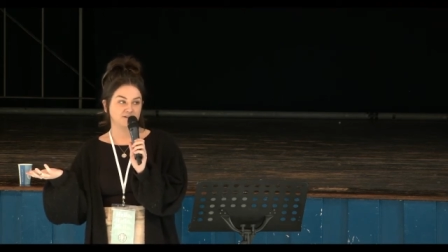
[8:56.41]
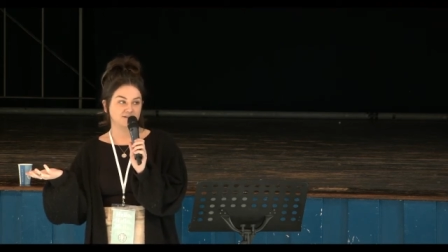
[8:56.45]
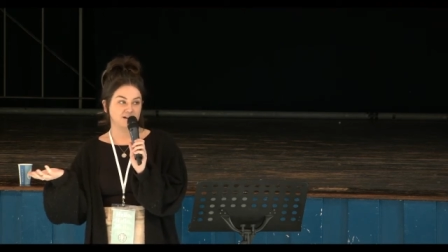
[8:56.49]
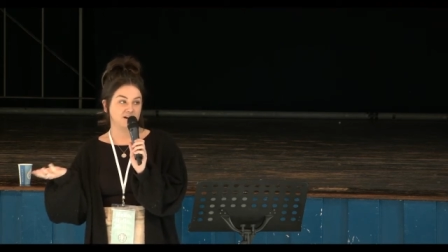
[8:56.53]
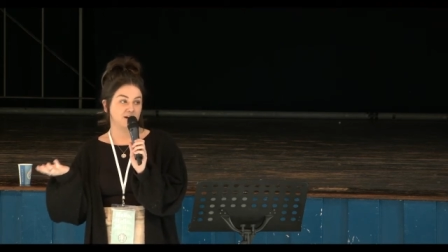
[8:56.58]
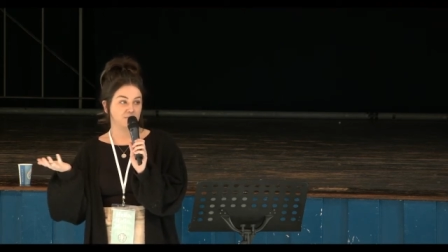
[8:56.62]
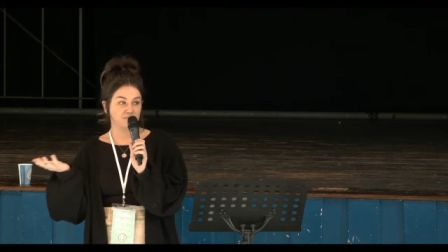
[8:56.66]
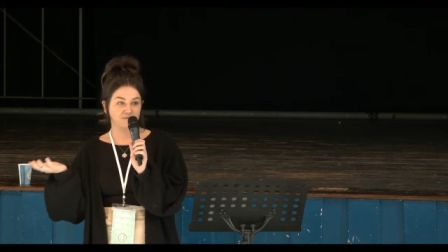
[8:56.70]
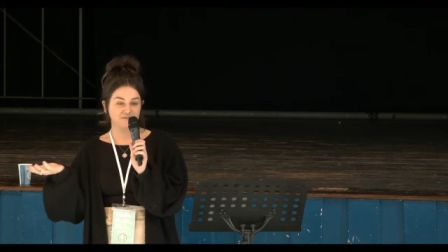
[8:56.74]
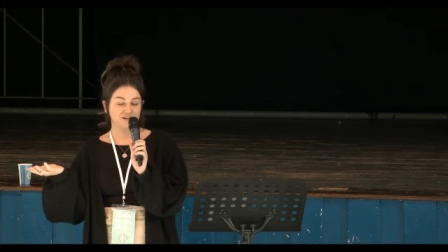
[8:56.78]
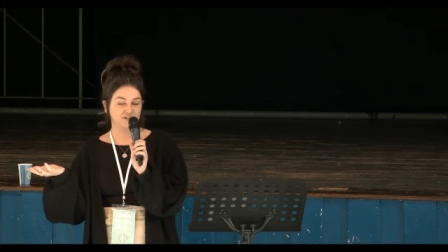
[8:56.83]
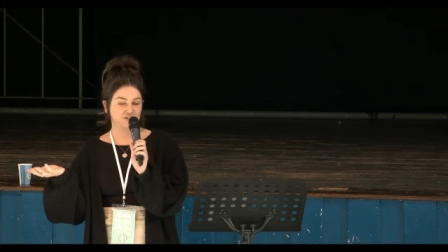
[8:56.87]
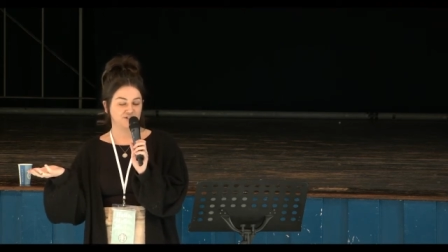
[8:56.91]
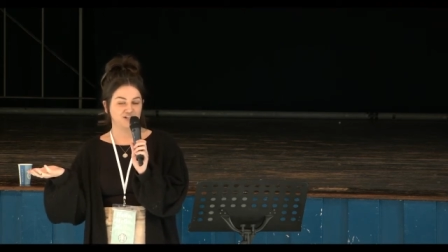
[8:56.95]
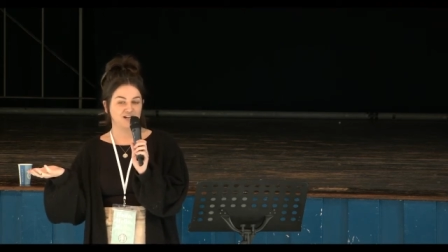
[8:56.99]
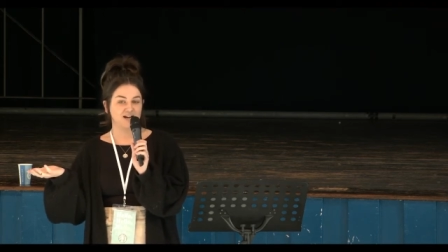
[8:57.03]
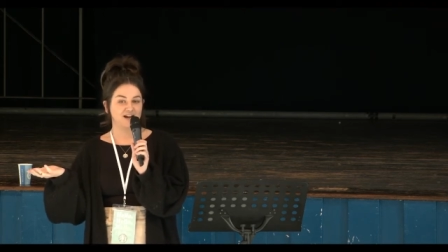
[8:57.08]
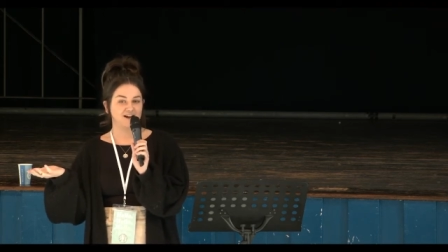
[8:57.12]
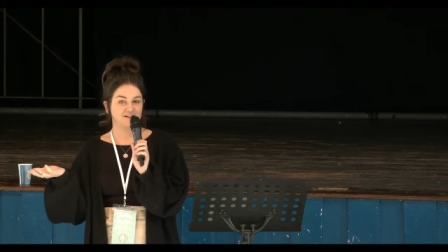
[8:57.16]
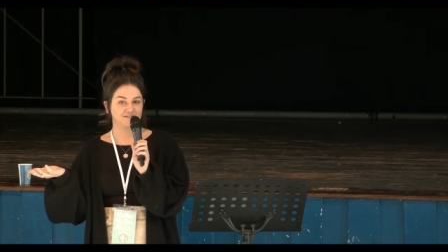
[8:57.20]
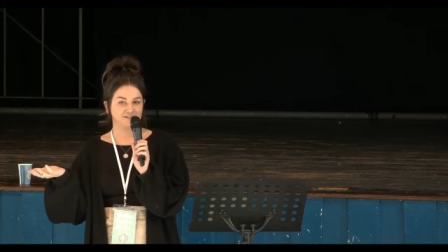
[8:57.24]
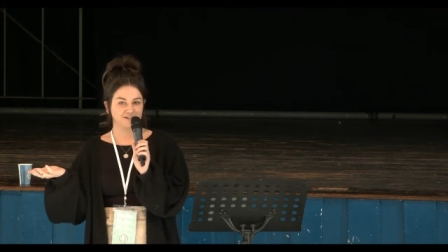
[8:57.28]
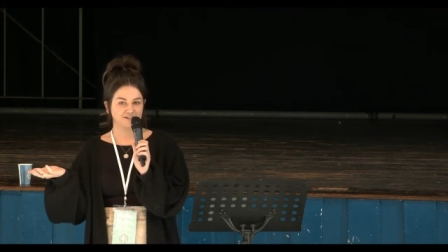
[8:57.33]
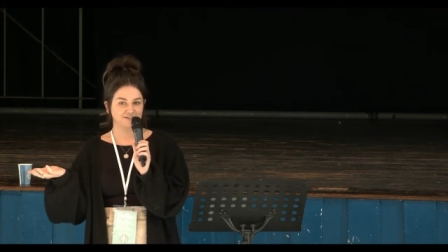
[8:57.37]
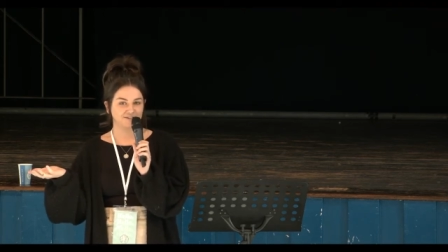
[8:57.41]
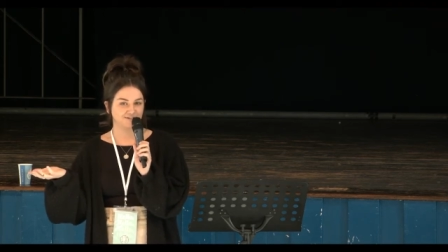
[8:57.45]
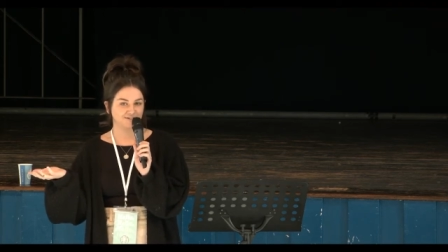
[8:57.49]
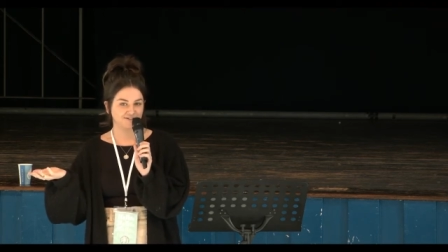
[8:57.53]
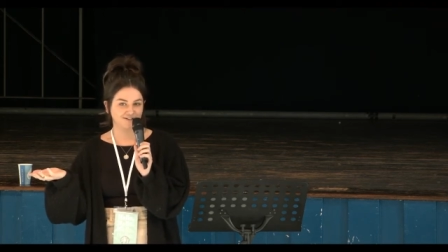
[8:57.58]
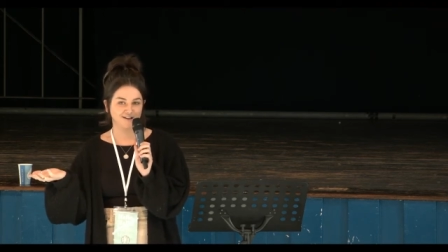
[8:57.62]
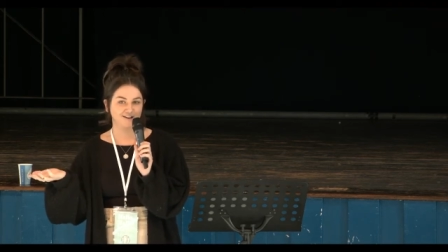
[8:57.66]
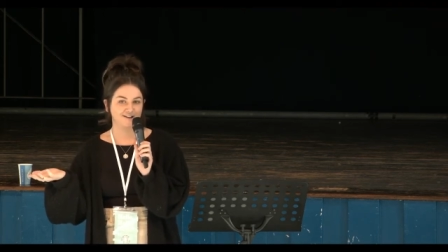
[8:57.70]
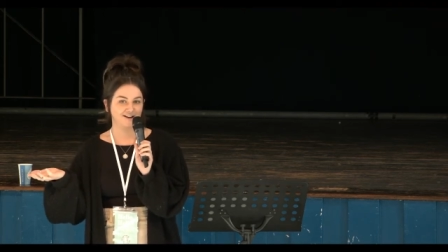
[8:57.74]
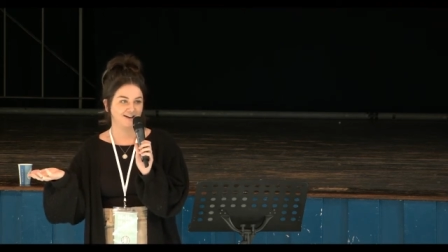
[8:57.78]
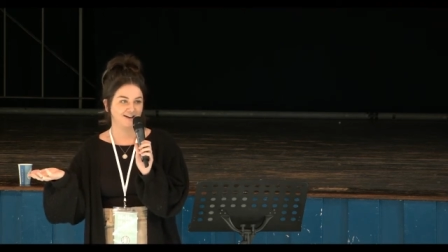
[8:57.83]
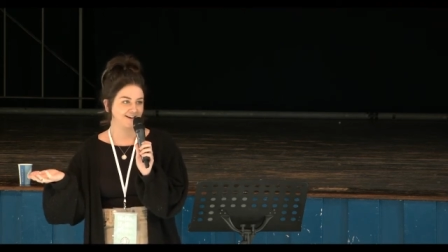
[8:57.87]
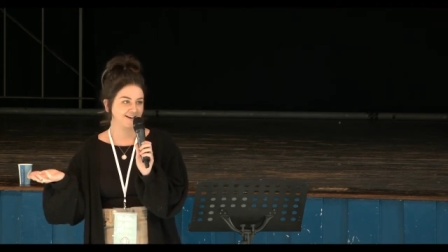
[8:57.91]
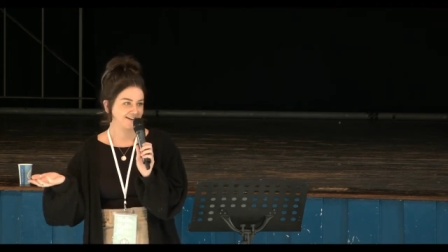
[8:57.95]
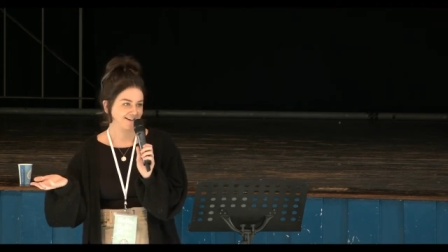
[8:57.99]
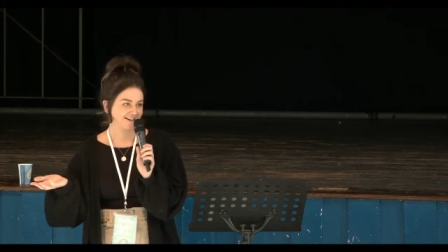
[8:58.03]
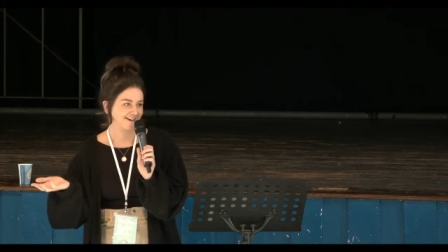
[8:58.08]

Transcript: and I'm a vegetarian, so like,